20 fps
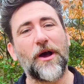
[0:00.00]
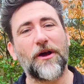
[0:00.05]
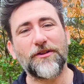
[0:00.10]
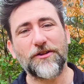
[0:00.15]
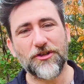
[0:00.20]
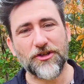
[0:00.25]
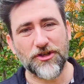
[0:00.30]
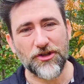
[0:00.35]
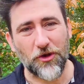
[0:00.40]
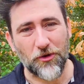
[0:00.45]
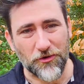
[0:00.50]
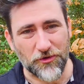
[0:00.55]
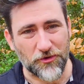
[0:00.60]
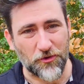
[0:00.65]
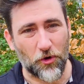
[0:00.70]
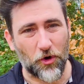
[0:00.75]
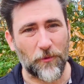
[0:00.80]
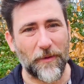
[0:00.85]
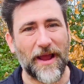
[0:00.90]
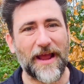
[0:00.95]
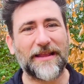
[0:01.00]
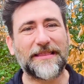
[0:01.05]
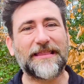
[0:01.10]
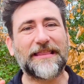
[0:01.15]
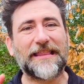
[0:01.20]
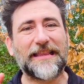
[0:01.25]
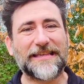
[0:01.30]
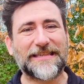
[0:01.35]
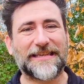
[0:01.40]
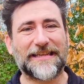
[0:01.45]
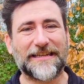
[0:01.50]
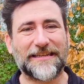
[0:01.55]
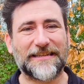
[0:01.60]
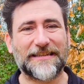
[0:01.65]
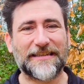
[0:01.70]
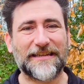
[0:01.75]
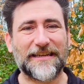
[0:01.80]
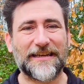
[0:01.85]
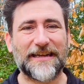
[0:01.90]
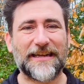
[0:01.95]
out in a snowstorm and listen.
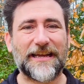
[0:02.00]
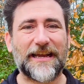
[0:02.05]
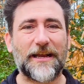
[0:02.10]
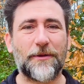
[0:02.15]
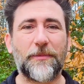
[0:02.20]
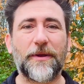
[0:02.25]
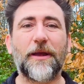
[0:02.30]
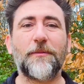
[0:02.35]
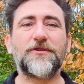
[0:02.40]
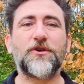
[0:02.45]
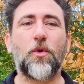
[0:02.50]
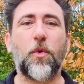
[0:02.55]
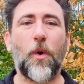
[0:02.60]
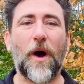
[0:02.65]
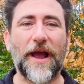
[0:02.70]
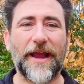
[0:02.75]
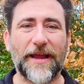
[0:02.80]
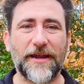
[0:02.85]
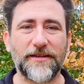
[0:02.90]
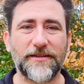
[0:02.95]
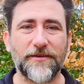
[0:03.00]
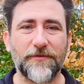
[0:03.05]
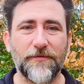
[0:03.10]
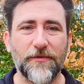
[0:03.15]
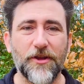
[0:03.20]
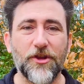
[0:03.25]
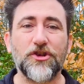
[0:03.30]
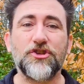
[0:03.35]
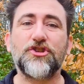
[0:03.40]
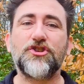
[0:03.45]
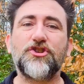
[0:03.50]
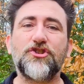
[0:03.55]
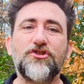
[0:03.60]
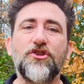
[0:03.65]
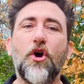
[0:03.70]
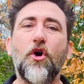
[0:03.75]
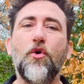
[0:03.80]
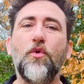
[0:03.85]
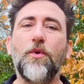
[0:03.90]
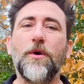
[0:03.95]
It becomes quiet.
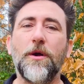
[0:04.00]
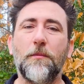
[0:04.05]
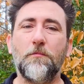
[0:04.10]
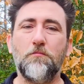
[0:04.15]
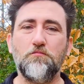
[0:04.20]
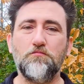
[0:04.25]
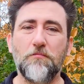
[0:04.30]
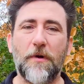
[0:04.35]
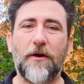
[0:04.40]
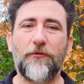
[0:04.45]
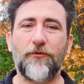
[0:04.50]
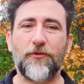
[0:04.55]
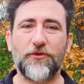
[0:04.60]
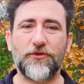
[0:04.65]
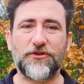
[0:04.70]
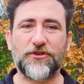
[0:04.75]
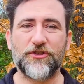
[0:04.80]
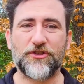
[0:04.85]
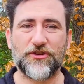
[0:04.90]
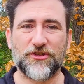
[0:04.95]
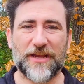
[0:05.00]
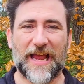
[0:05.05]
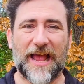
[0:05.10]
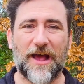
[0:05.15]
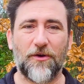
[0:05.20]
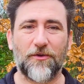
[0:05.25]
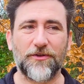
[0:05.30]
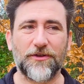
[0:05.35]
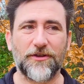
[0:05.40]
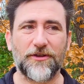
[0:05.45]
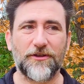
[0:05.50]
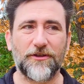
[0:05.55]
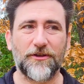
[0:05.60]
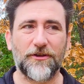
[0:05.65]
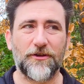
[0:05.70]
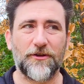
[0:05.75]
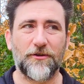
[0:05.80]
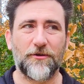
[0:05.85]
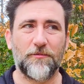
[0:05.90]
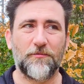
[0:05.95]
Snow muffles sound,
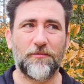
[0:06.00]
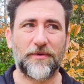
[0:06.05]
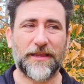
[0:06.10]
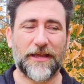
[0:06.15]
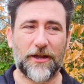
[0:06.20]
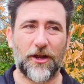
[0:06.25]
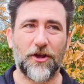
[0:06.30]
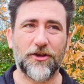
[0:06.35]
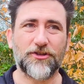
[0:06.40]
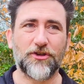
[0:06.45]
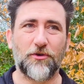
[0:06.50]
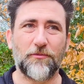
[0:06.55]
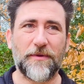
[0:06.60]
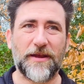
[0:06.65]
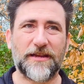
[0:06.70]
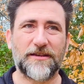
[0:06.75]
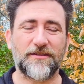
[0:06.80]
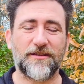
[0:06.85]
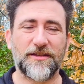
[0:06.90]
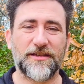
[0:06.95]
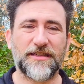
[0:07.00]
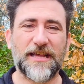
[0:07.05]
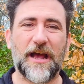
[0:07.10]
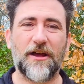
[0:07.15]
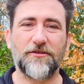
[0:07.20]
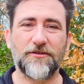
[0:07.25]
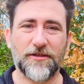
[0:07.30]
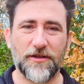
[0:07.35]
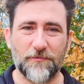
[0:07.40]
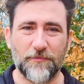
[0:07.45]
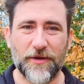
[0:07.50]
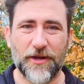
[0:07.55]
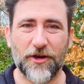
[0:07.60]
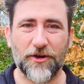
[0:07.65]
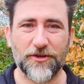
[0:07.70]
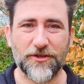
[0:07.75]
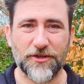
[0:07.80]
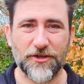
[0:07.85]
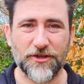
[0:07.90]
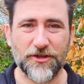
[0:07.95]
but that also means that sounds that
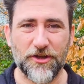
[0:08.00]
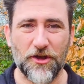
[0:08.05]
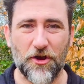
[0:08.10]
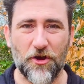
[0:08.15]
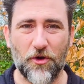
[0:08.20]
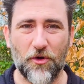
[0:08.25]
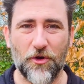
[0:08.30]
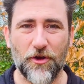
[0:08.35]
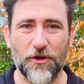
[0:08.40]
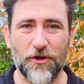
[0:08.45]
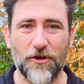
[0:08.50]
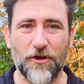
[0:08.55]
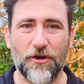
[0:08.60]
pierce the snow